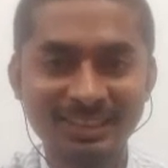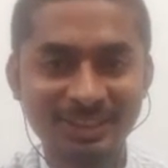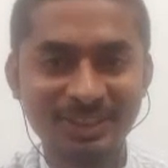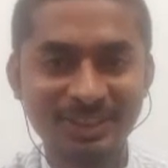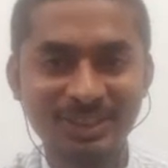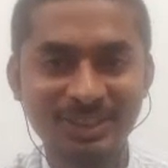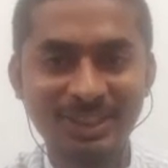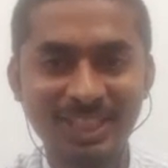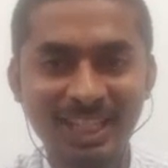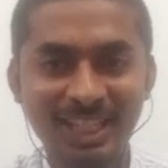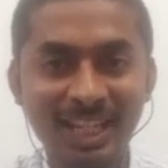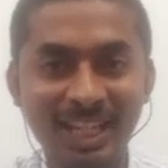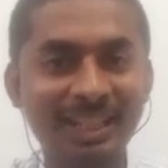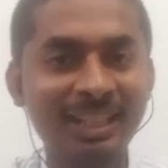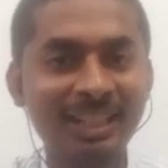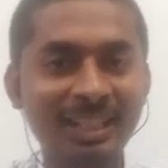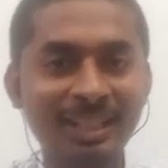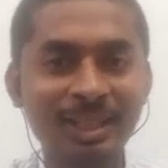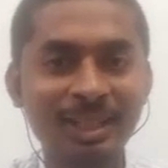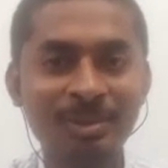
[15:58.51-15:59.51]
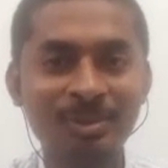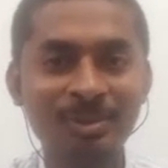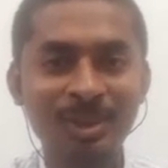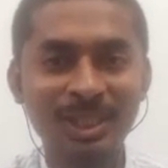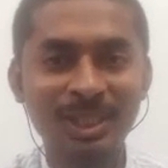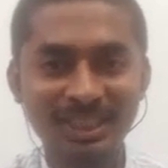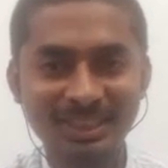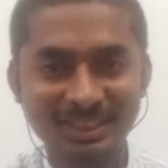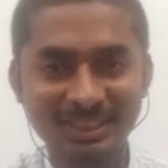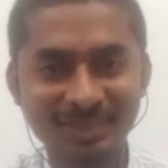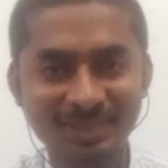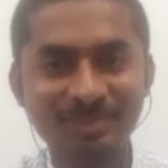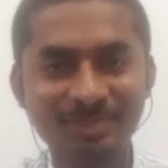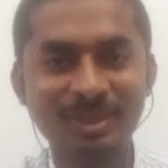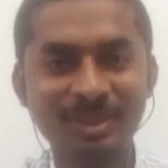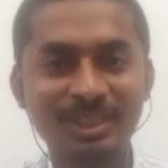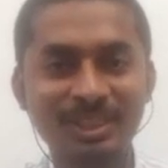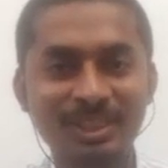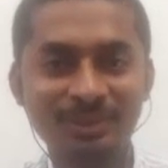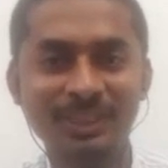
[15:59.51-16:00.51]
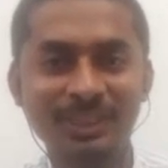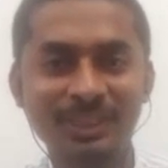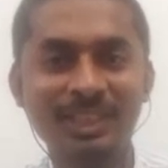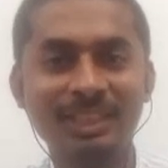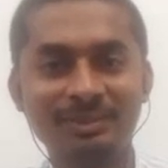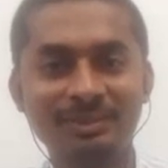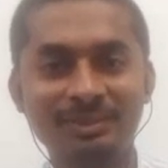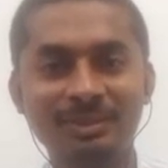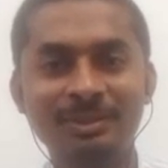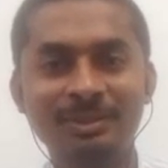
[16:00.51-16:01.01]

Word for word: So I think this point was very.